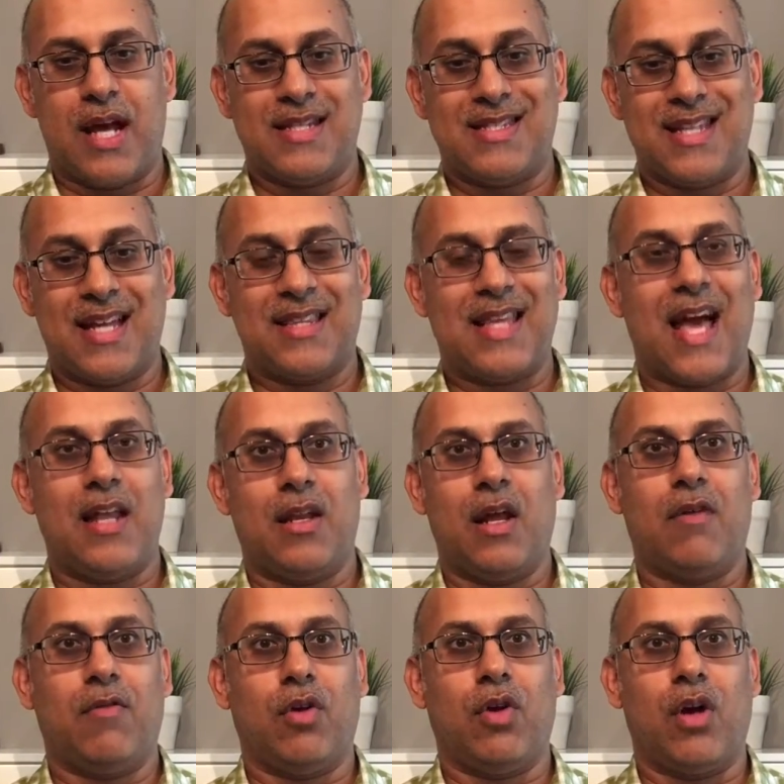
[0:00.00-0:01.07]
set that
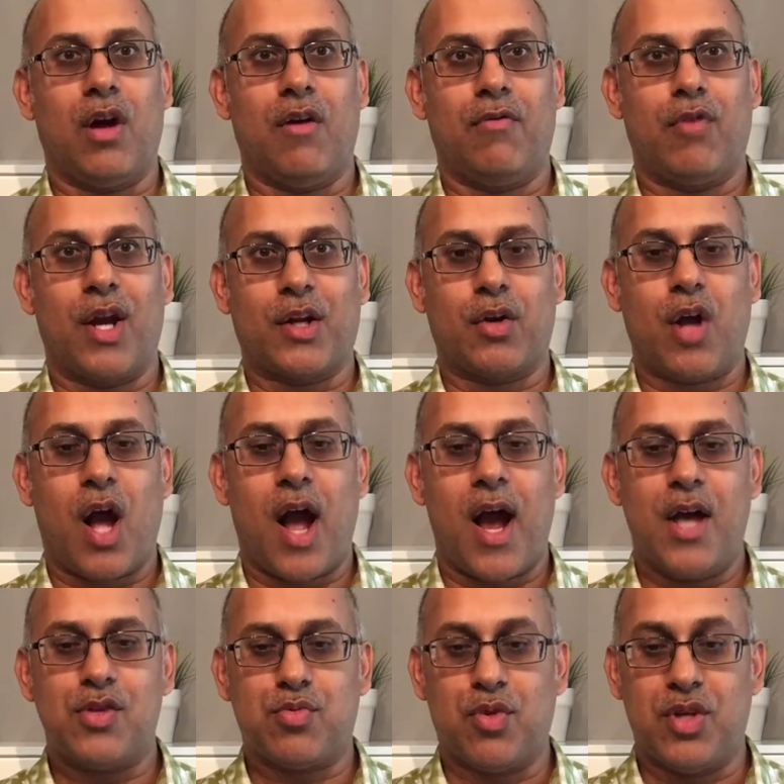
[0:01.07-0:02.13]
level of record
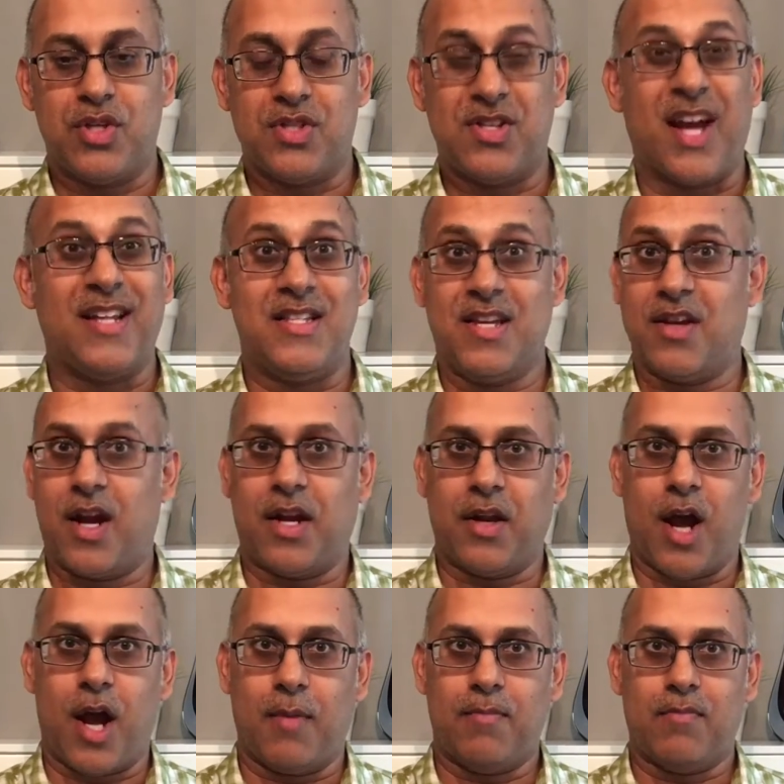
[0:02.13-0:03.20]
highs was
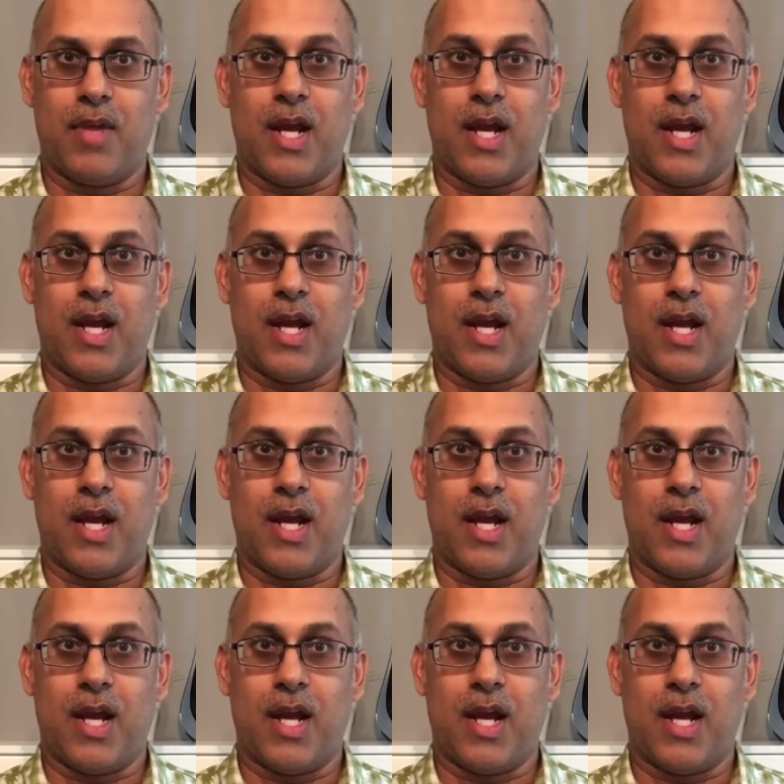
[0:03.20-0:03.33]
1999.